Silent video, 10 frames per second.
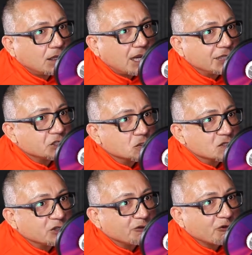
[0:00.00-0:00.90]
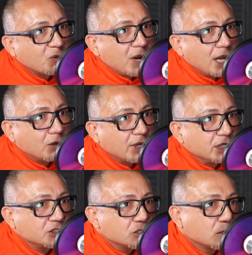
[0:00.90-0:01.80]
I chose a different route.
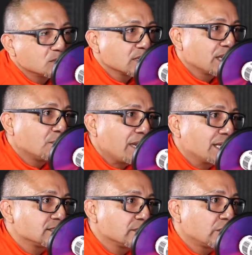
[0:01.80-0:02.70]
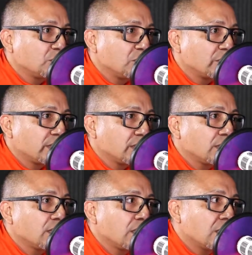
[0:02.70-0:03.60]
I chose to come back to the
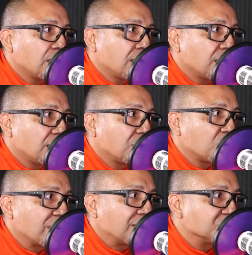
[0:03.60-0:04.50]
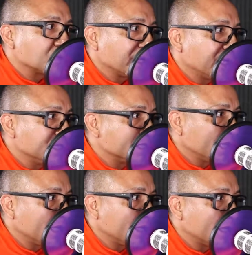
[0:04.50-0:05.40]
community where I was raised
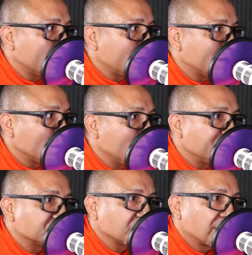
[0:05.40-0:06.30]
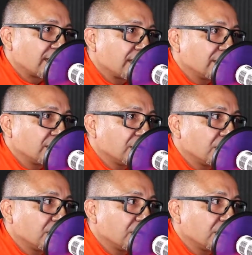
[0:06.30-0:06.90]
and make sure that I